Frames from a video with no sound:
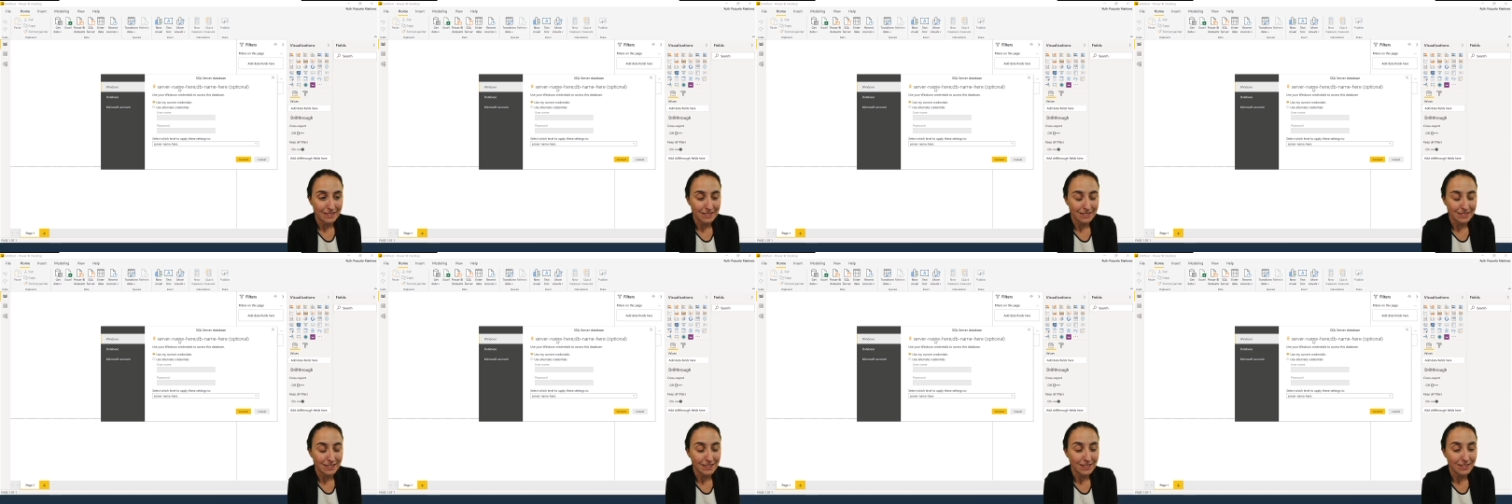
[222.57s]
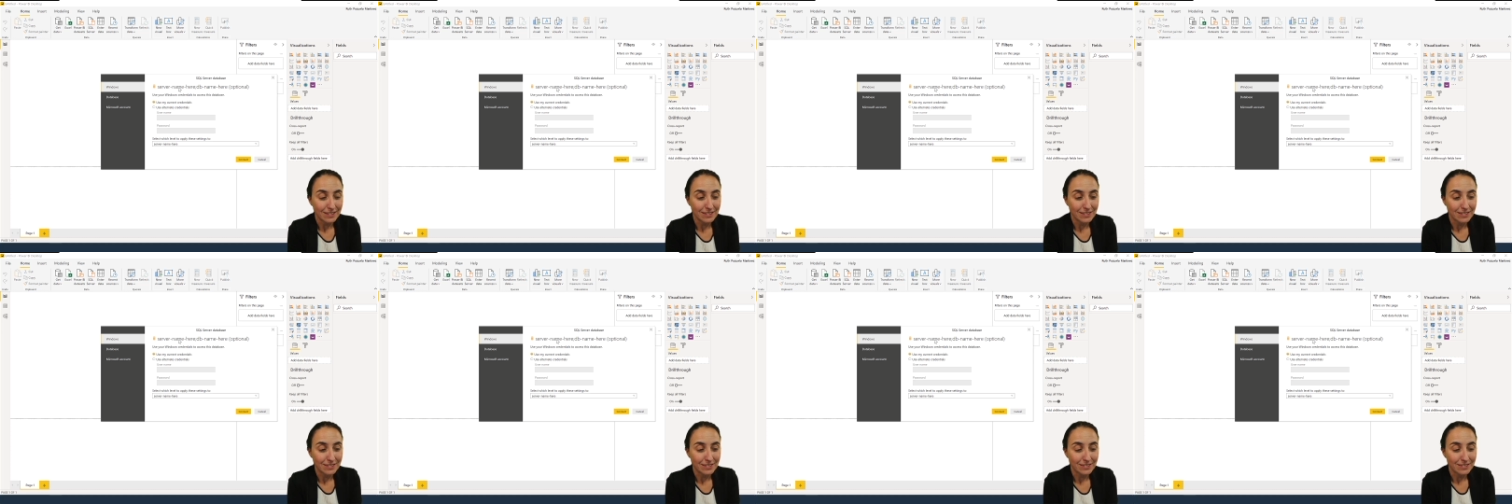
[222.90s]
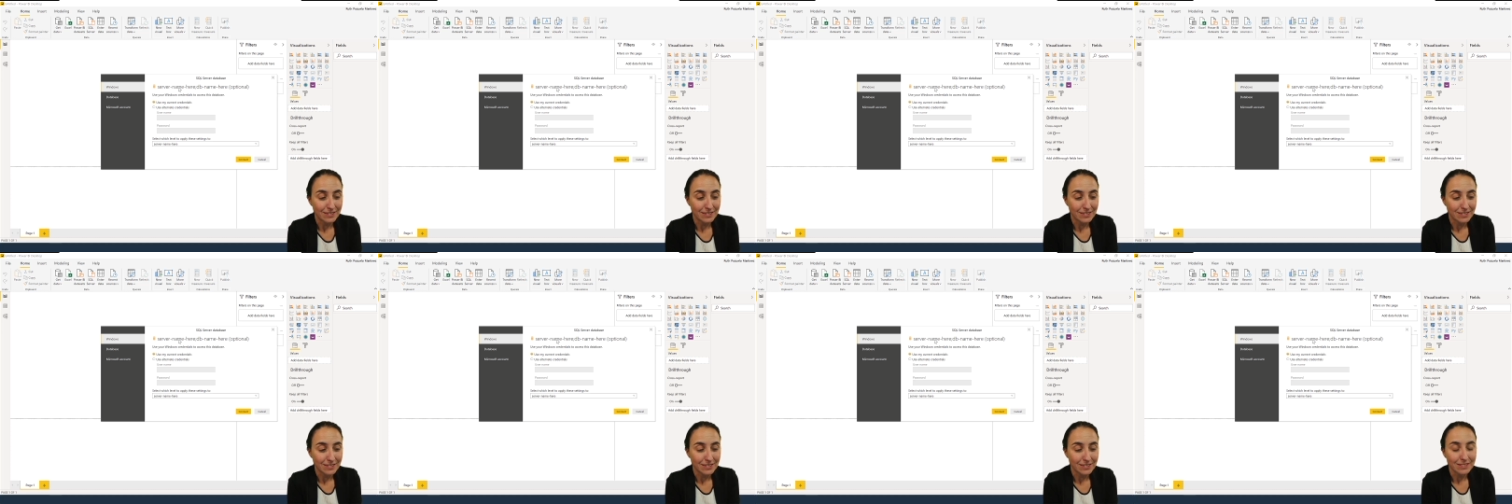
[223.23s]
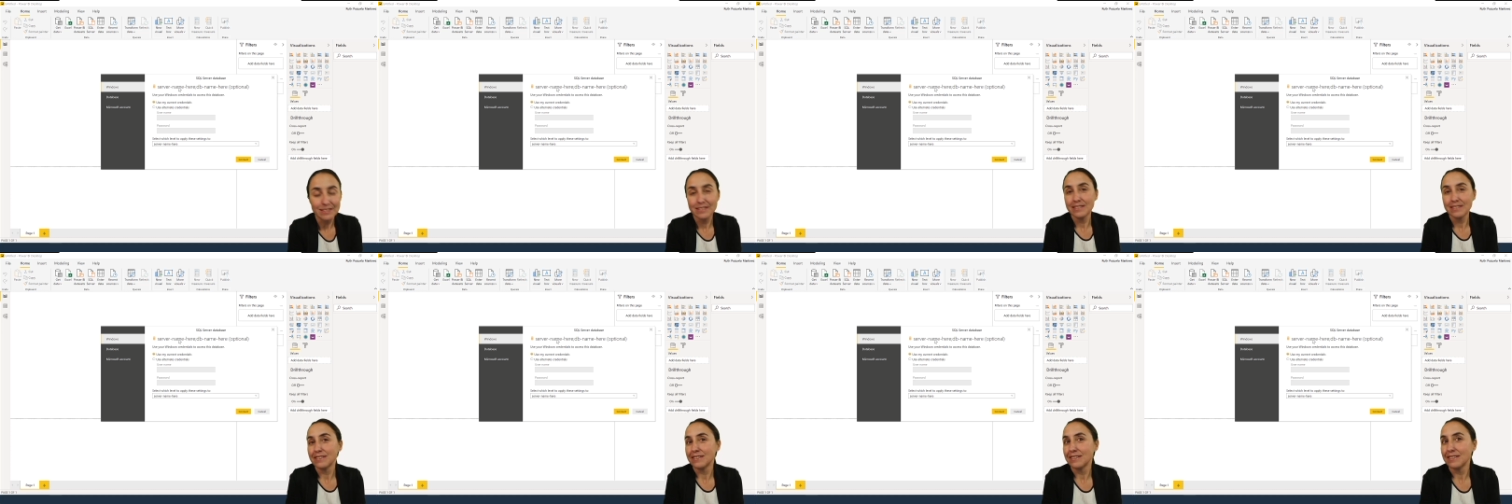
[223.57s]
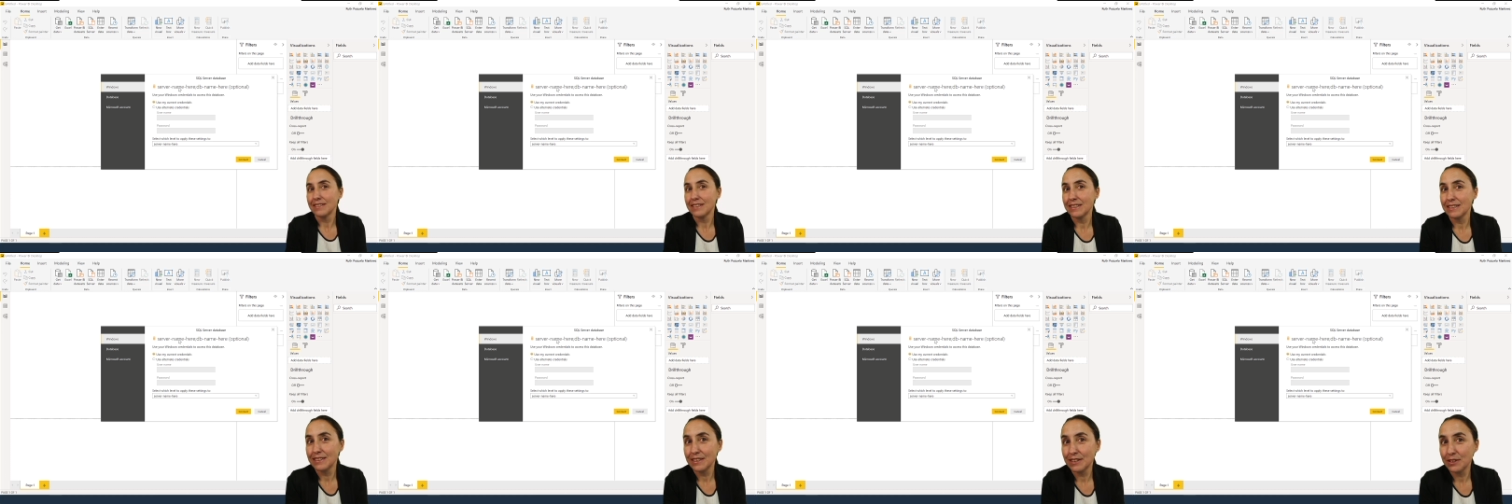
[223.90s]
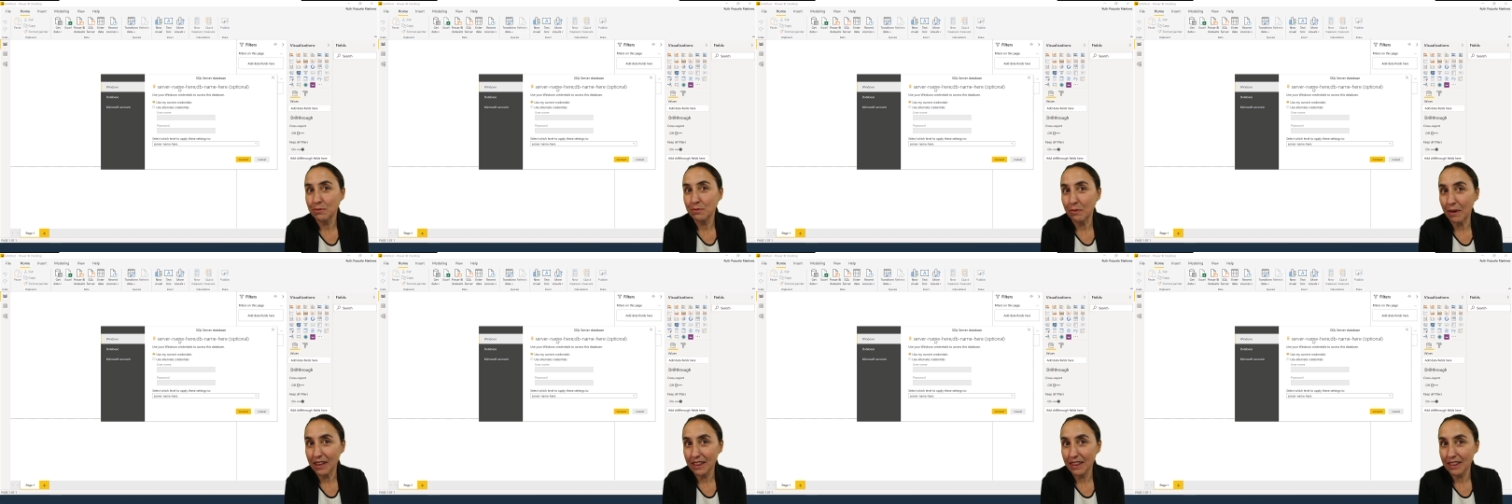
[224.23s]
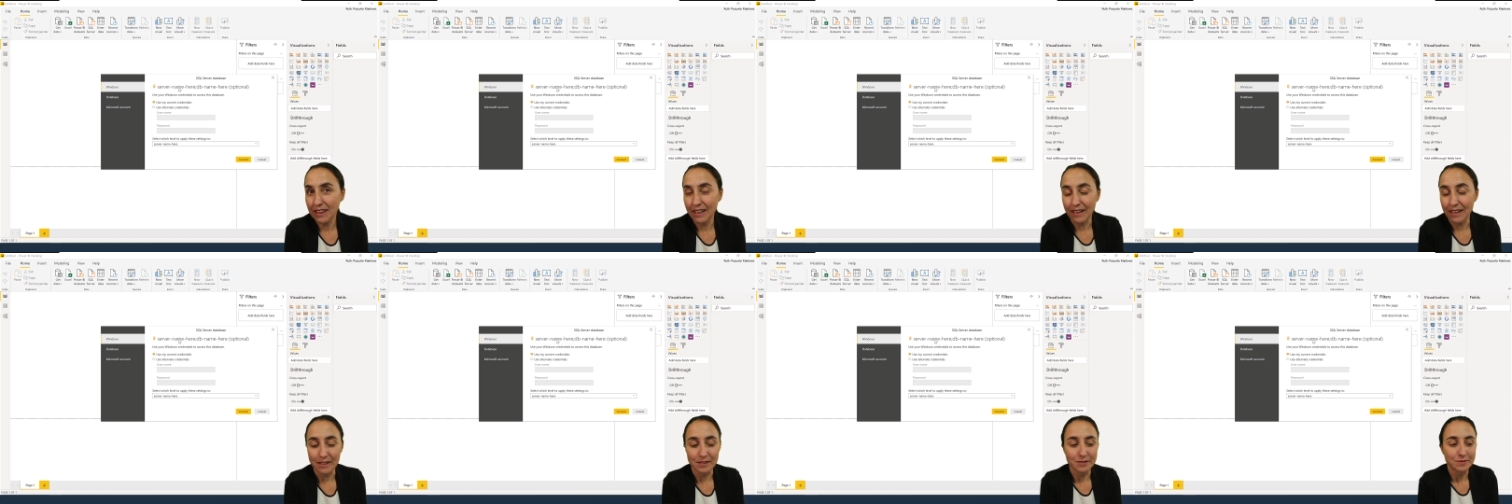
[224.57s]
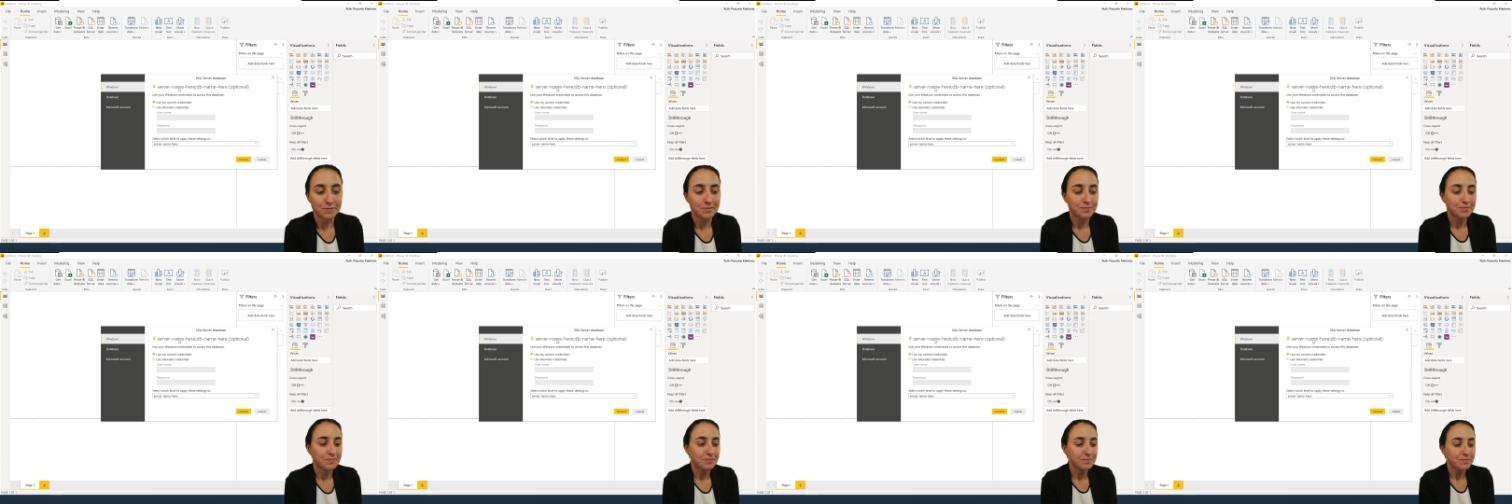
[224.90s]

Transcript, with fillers: So this is one thing.